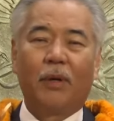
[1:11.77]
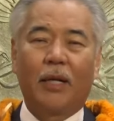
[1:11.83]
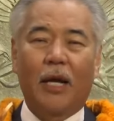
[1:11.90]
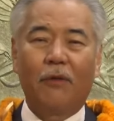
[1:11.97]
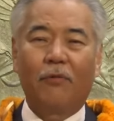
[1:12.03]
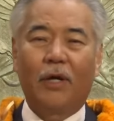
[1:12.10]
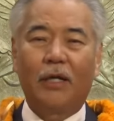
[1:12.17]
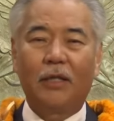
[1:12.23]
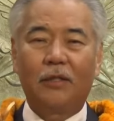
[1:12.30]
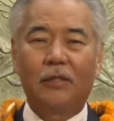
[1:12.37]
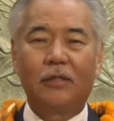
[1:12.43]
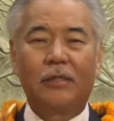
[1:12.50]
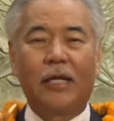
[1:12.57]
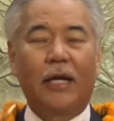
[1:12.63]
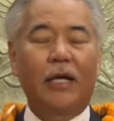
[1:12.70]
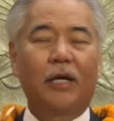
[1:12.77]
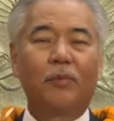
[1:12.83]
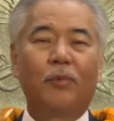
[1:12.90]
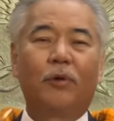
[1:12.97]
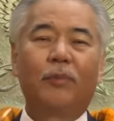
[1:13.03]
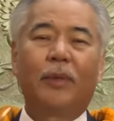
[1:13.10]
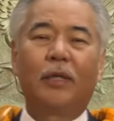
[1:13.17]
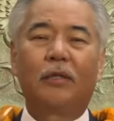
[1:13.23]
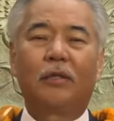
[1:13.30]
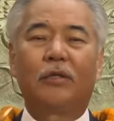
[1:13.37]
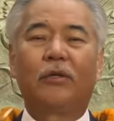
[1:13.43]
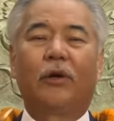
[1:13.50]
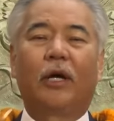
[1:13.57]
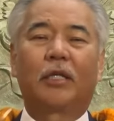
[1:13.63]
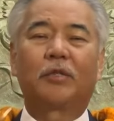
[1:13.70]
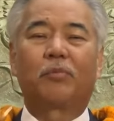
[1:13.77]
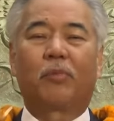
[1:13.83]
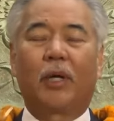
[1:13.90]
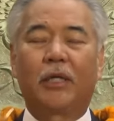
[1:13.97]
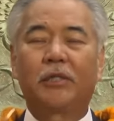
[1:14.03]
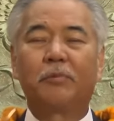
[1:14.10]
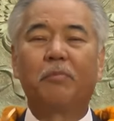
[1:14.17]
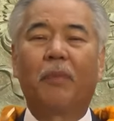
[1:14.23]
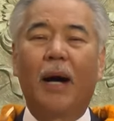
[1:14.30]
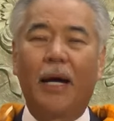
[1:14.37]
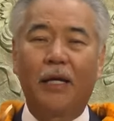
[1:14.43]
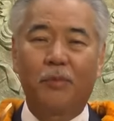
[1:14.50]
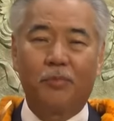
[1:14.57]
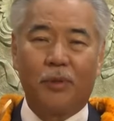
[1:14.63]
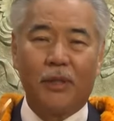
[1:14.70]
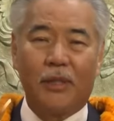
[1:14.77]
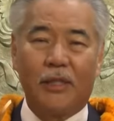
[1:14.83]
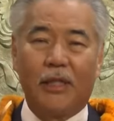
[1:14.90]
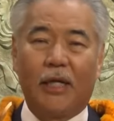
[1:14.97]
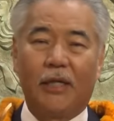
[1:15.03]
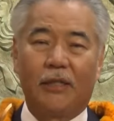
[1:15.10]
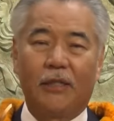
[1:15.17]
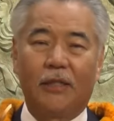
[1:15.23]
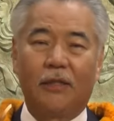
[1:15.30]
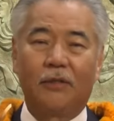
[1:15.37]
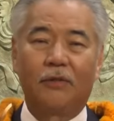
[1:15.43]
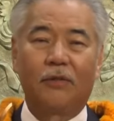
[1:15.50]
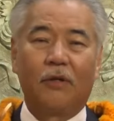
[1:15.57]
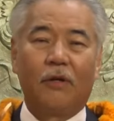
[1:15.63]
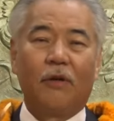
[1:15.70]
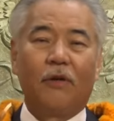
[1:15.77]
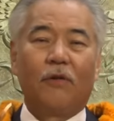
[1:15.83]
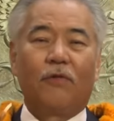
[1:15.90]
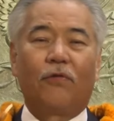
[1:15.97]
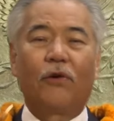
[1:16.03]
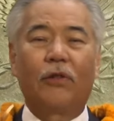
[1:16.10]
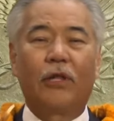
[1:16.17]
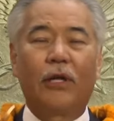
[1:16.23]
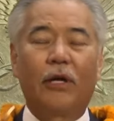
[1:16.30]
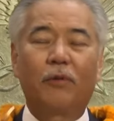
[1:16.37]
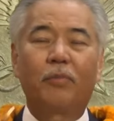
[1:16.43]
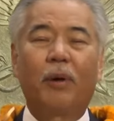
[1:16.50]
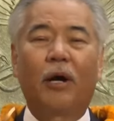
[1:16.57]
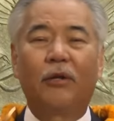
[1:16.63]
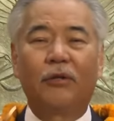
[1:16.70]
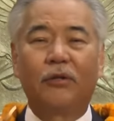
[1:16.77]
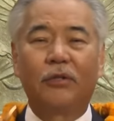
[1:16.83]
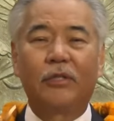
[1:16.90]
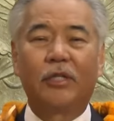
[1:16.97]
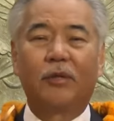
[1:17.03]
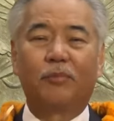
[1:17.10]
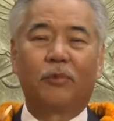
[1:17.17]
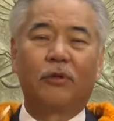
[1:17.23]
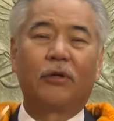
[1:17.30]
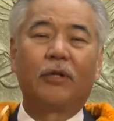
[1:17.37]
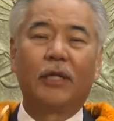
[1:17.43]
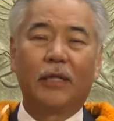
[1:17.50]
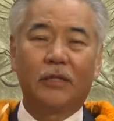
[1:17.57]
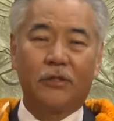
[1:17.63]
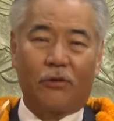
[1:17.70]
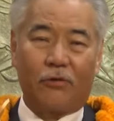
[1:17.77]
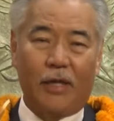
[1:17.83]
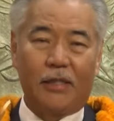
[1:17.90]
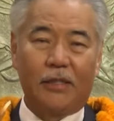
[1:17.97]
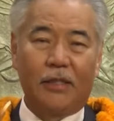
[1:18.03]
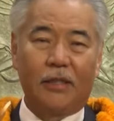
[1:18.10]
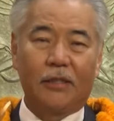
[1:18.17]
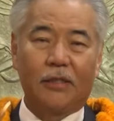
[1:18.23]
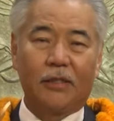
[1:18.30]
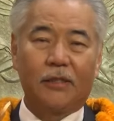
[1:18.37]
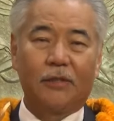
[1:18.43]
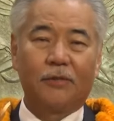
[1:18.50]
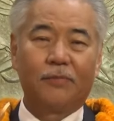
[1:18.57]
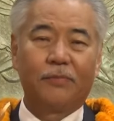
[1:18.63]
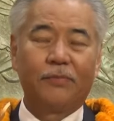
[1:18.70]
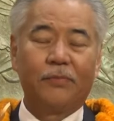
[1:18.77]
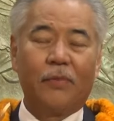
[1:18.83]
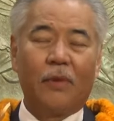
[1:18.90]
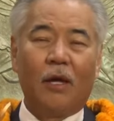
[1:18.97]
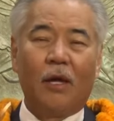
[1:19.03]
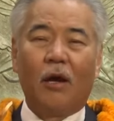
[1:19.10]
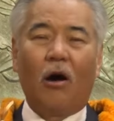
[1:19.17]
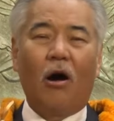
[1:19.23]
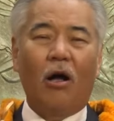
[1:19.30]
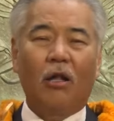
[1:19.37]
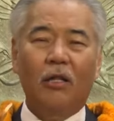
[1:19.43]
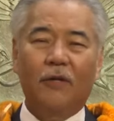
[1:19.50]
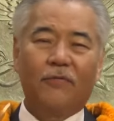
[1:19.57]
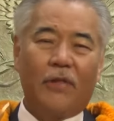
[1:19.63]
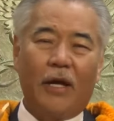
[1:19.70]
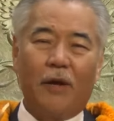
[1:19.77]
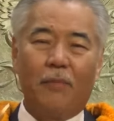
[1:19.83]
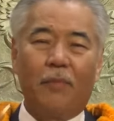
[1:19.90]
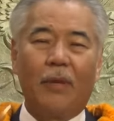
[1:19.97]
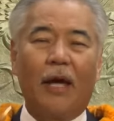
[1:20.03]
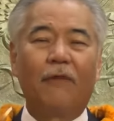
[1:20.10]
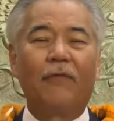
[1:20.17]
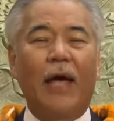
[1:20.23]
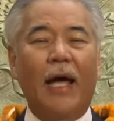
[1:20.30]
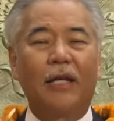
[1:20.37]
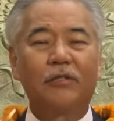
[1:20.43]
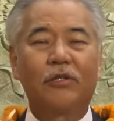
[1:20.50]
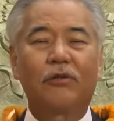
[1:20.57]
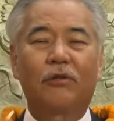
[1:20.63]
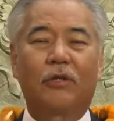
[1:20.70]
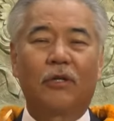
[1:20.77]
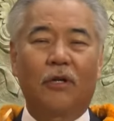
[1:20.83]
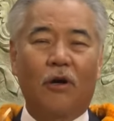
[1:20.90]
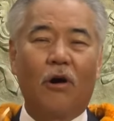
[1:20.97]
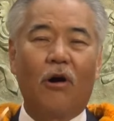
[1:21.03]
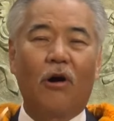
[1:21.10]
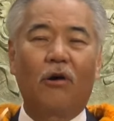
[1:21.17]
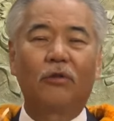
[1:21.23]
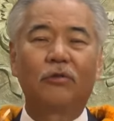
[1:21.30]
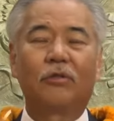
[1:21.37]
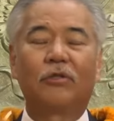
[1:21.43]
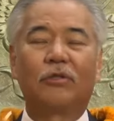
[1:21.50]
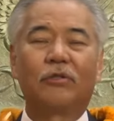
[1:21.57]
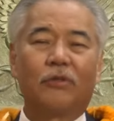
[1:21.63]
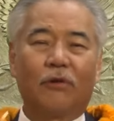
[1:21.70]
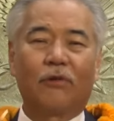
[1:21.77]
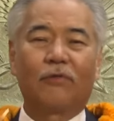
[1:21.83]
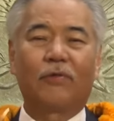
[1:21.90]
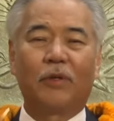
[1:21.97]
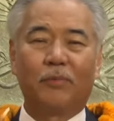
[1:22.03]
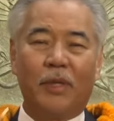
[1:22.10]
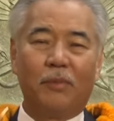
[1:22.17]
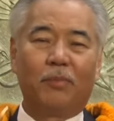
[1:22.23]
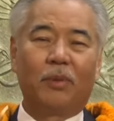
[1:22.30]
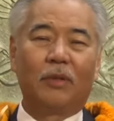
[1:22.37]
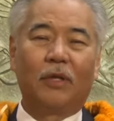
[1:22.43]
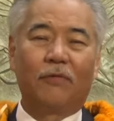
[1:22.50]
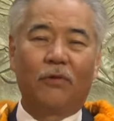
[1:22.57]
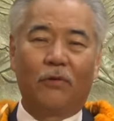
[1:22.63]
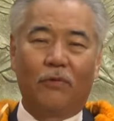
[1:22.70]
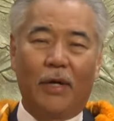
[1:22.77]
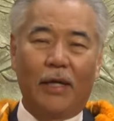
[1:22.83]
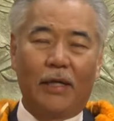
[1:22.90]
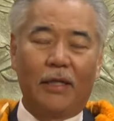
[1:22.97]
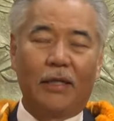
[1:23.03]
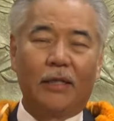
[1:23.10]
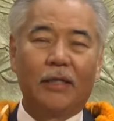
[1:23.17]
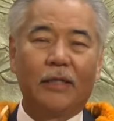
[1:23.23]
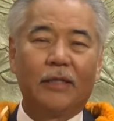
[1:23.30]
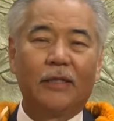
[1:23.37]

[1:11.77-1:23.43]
But I wanted to take a moment to express my appreciation for their partnership during this crisis. All of them have answered the call to serve the people of Hawaii.